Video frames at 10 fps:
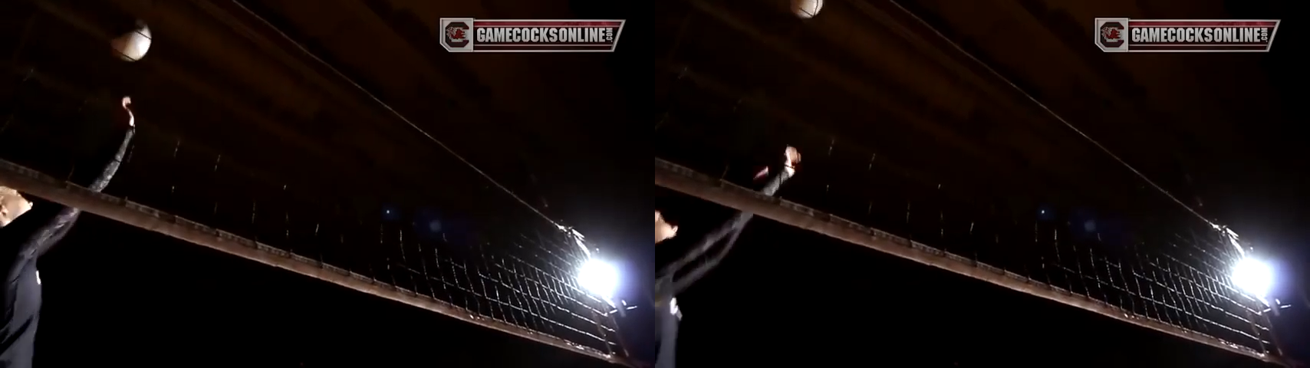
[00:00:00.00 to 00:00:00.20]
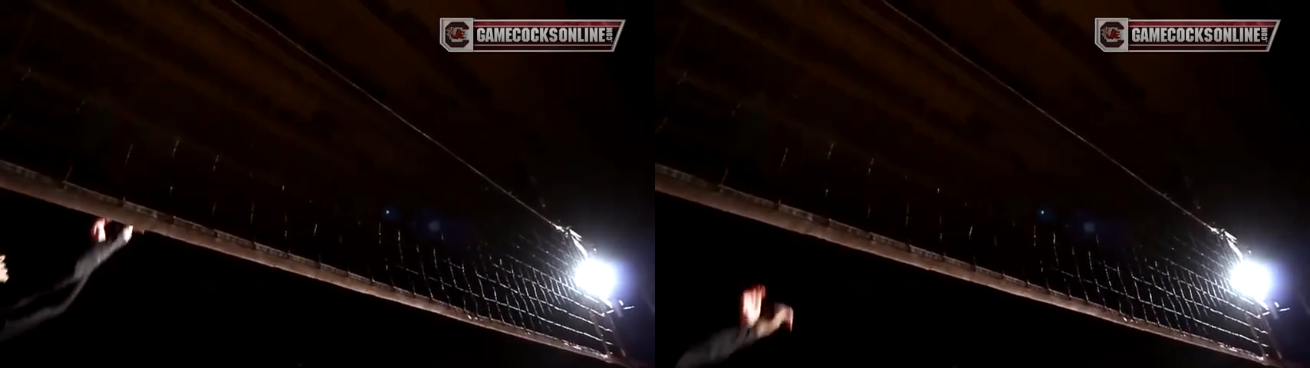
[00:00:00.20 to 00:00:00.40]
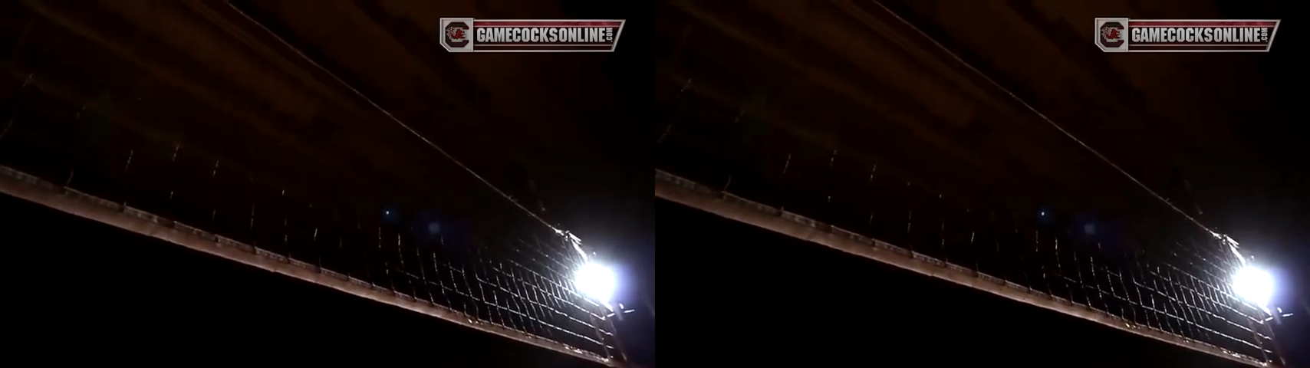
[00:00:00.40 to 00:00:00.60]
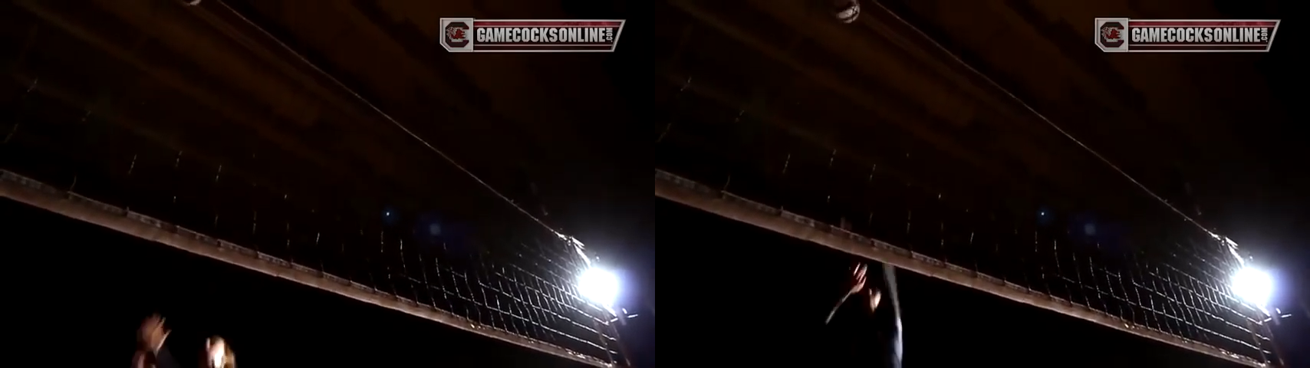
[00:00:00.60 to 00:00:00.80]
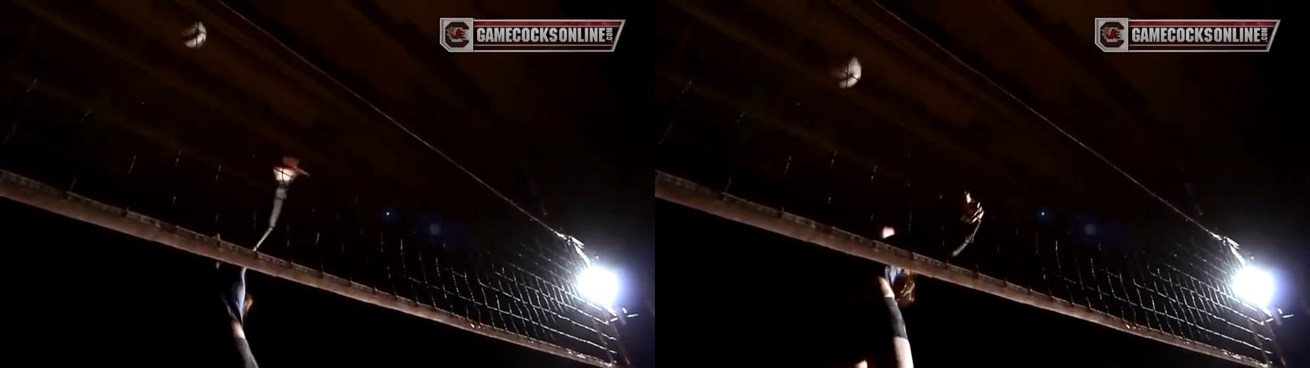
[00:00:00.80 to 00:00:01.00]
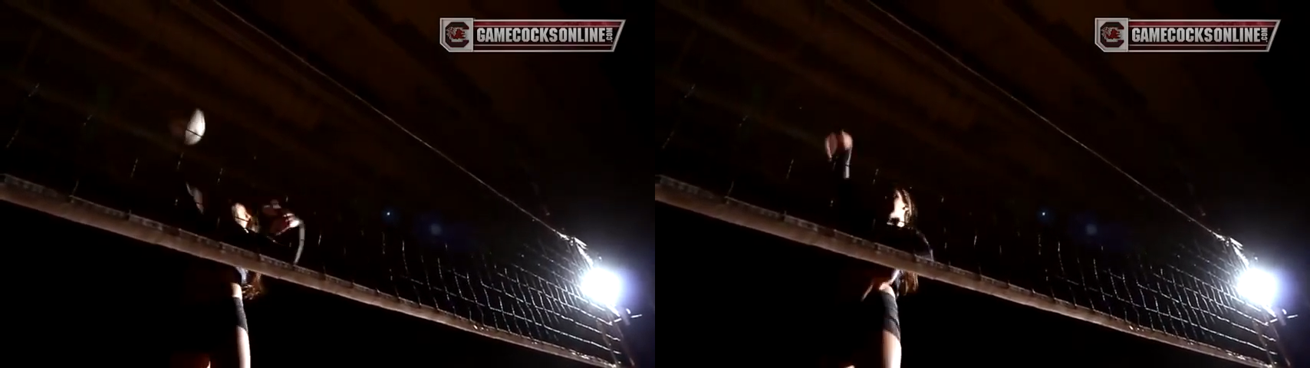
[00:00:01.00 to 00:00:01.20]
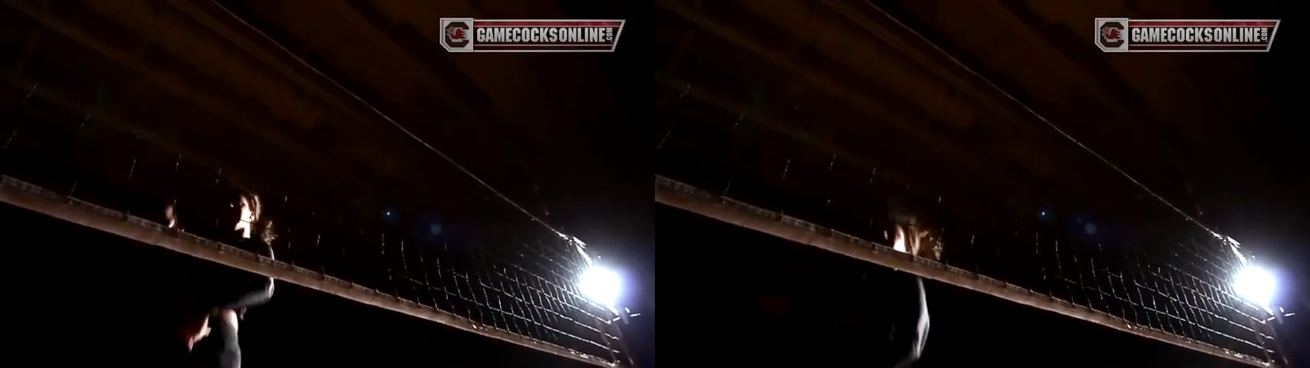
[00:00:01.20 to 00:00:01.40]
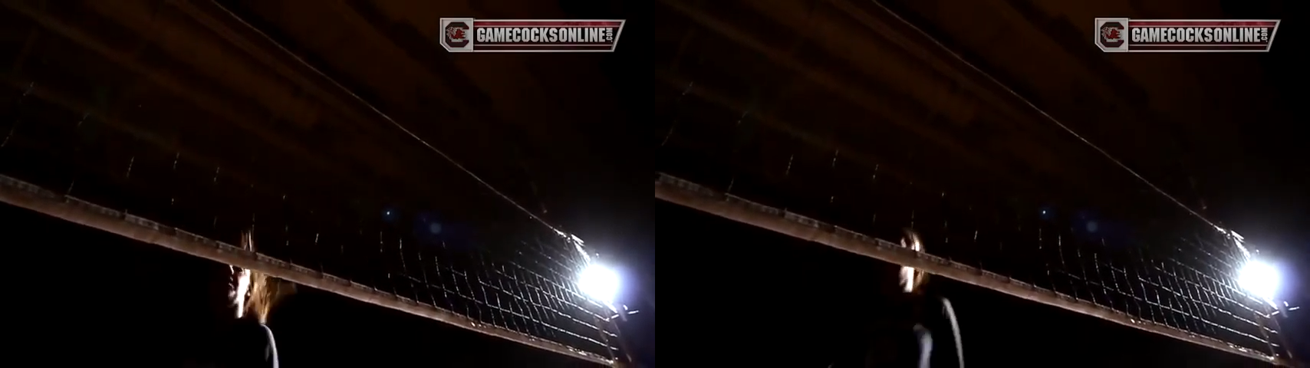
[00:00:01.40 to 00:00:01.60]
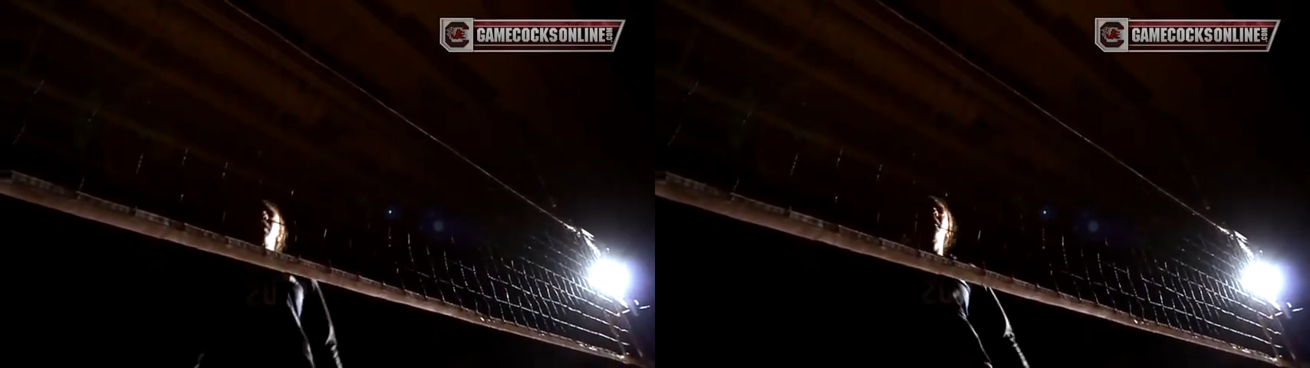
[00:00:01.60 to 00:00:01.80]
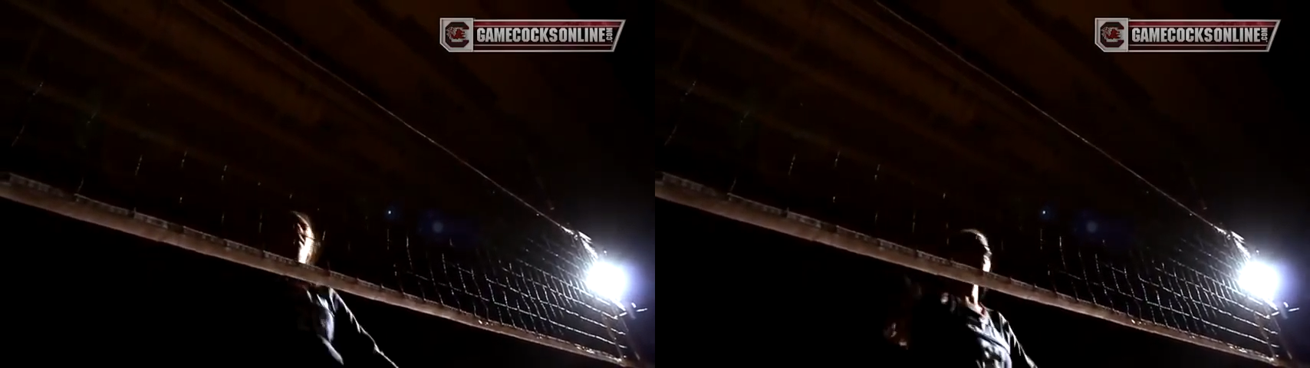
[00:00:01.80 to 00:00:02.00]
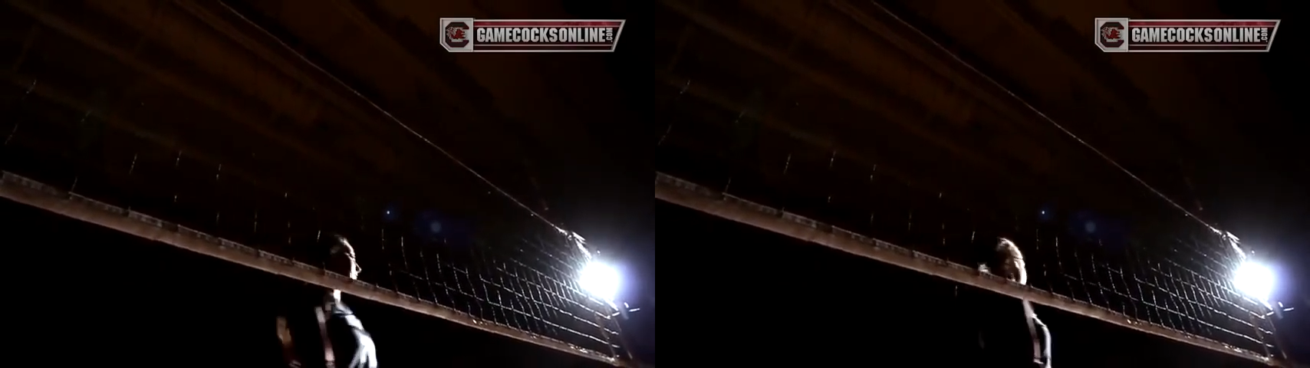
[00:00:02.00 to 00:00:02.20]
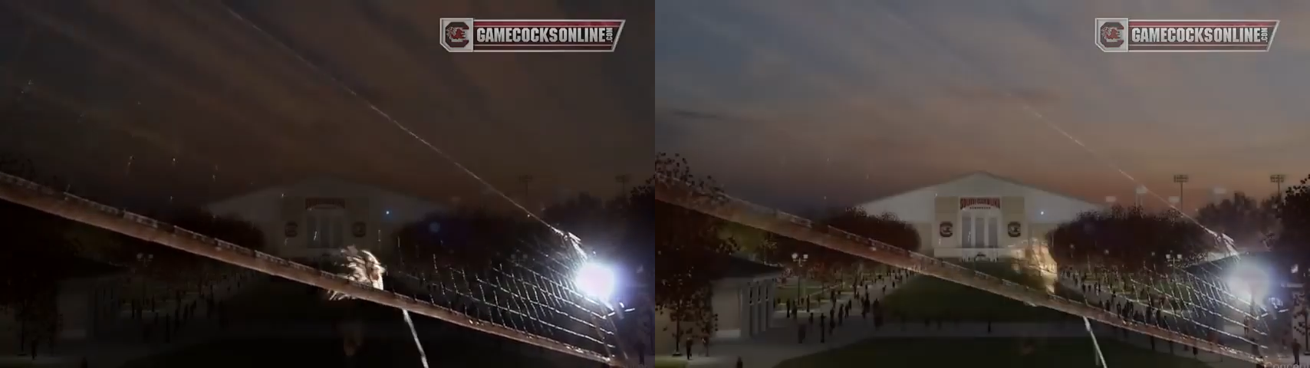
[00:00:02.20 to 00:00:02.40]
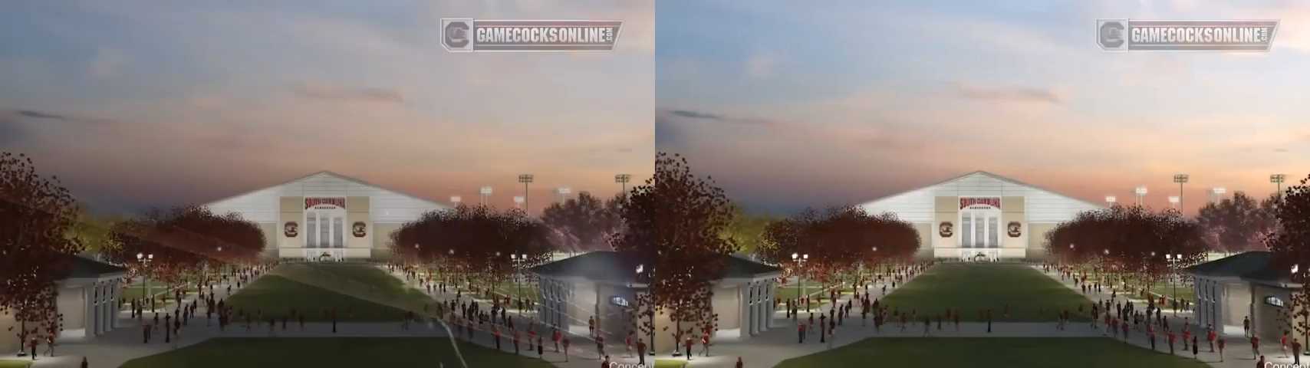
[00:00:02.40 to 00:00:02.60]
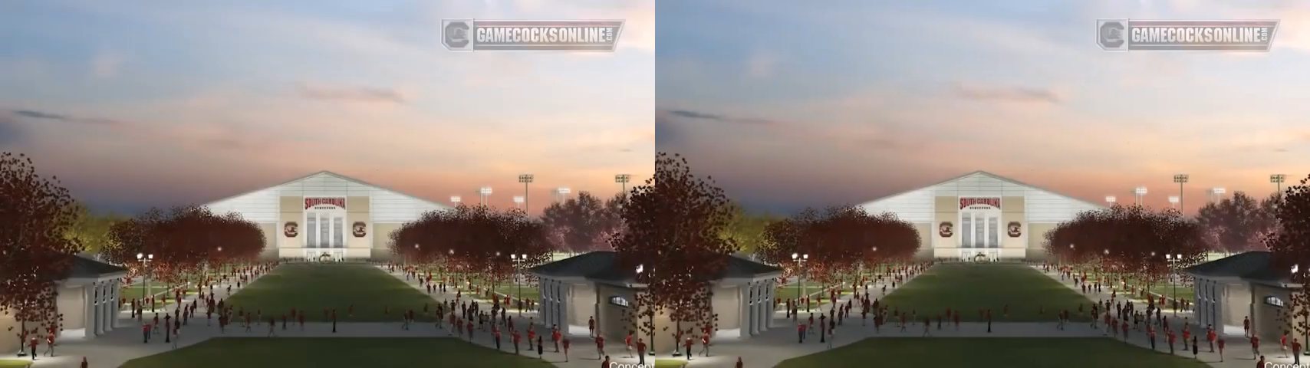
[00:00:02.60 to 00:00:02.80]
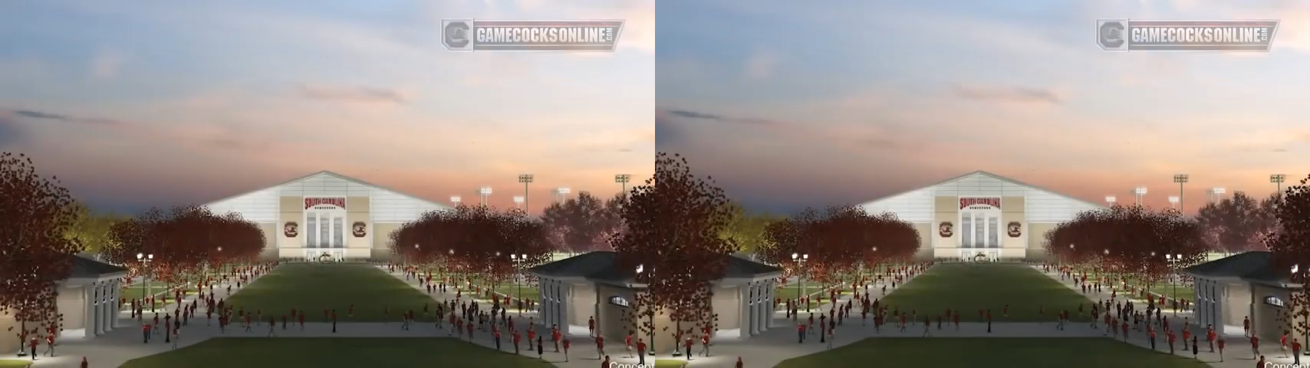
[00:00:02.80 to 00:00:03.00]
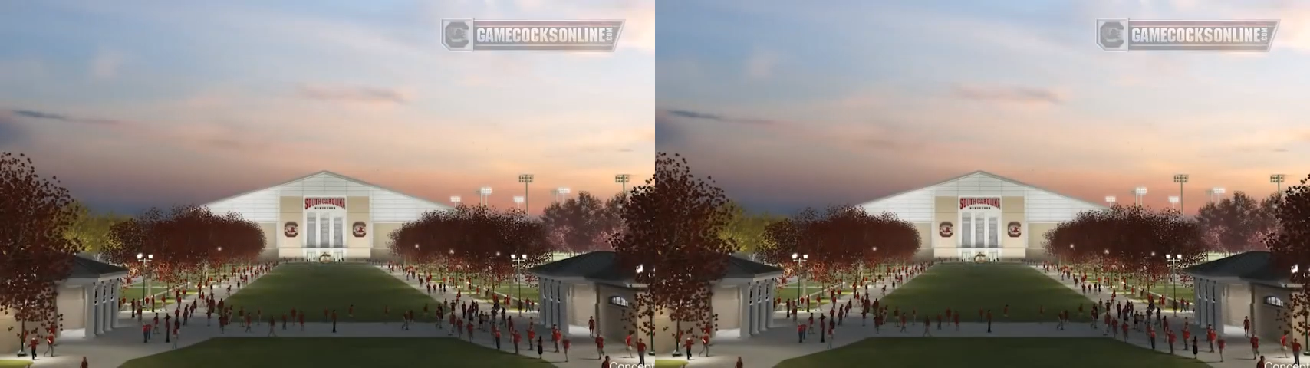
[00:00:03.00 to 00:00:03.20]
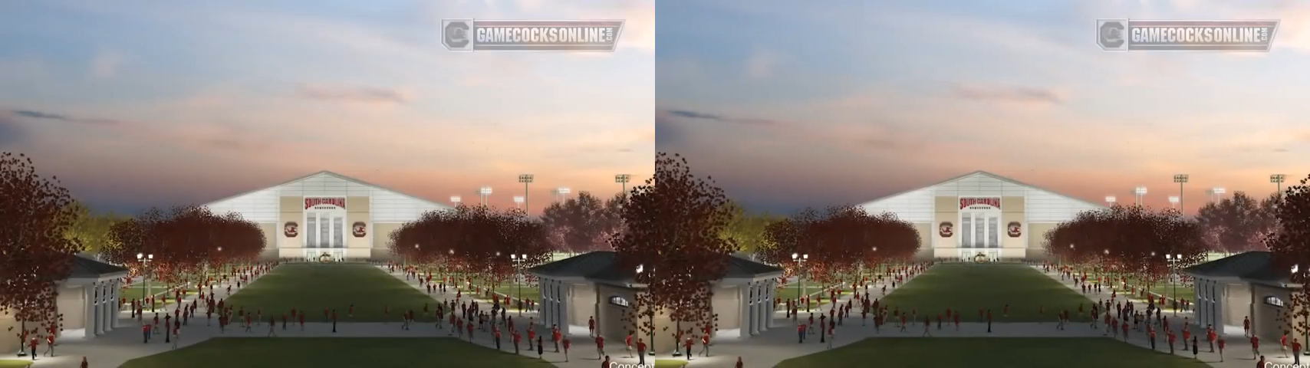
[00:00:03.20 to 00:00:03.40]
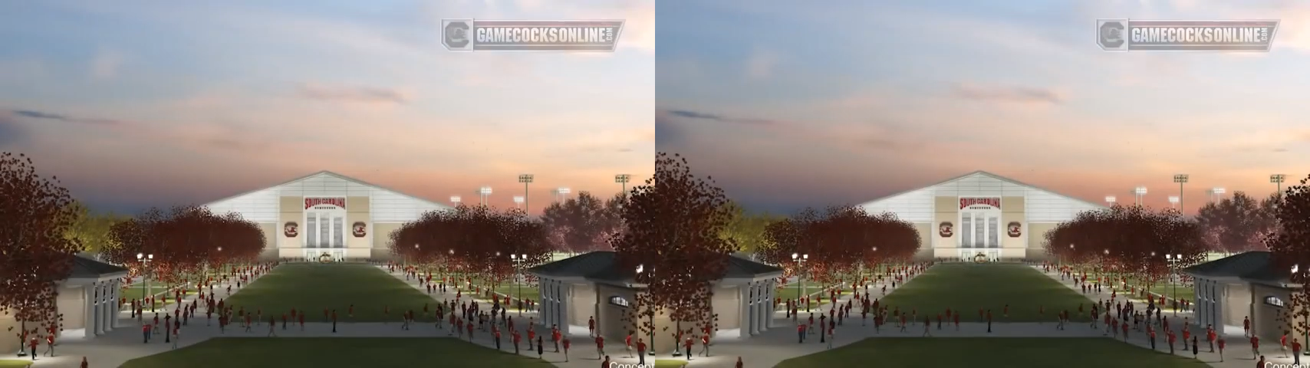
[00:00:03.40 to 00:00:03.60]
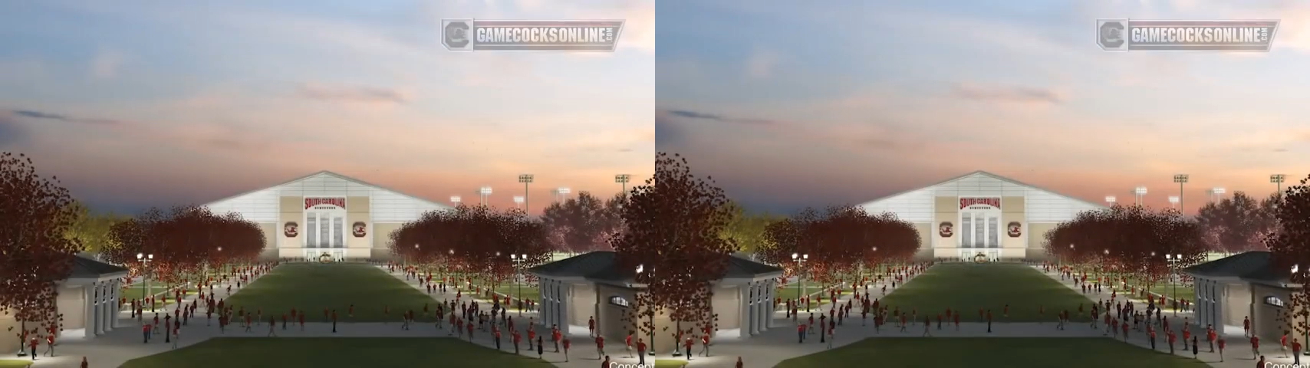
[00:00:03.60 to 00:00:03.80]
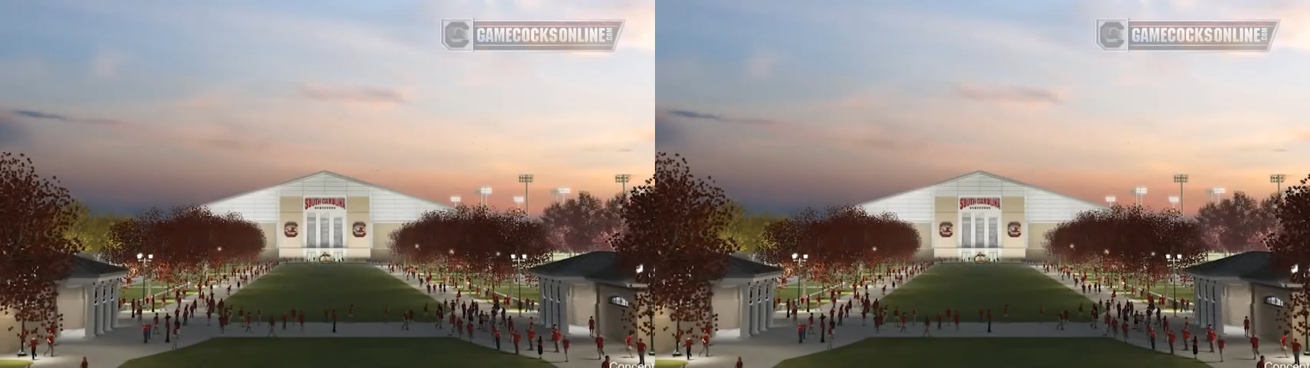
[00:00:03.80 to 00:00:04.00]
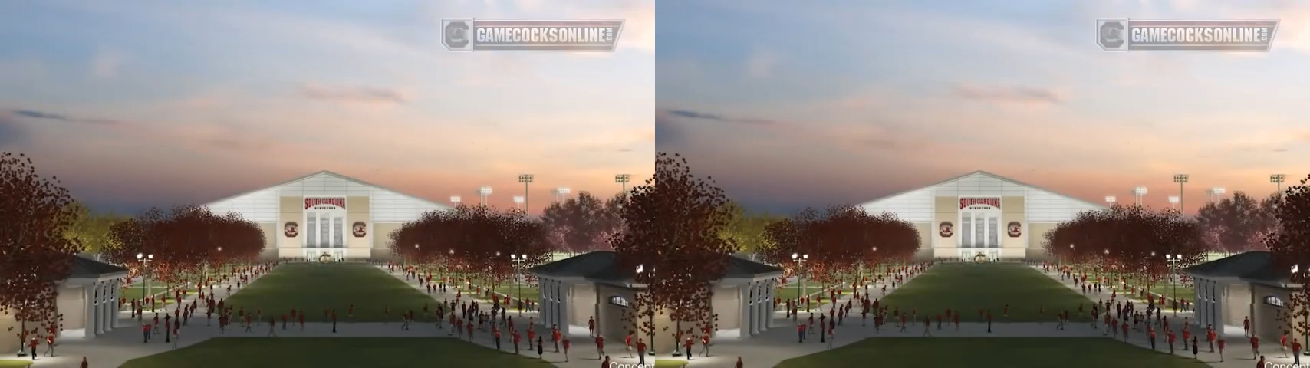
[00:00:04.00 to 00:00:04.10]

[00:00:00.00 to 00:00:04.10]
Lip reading: (no speaker visible)